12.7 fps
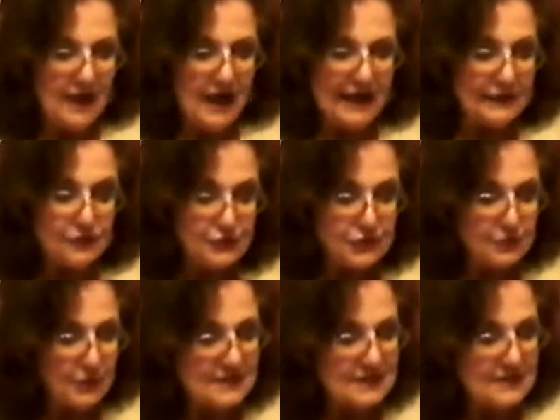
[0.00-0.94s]
I knew she
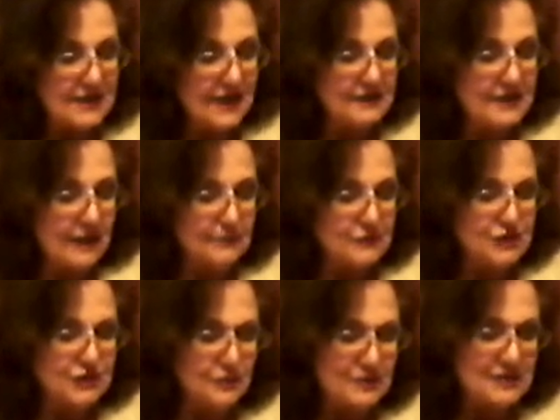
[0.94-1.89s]
wasn't dead yet, but
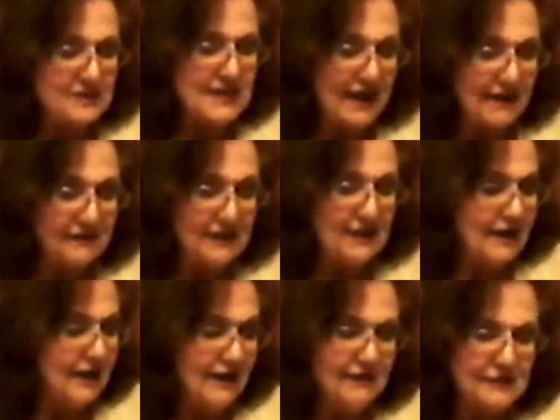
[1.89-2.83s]
she was as
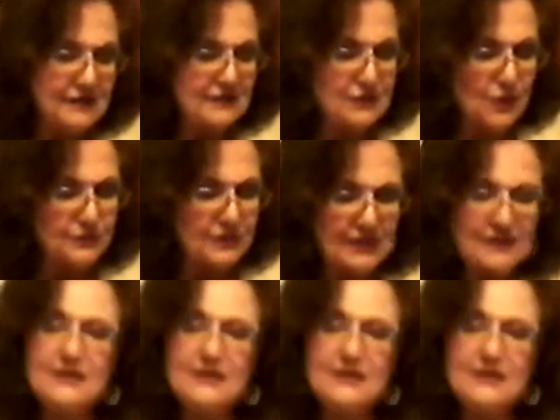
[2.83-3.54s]
heavy as only a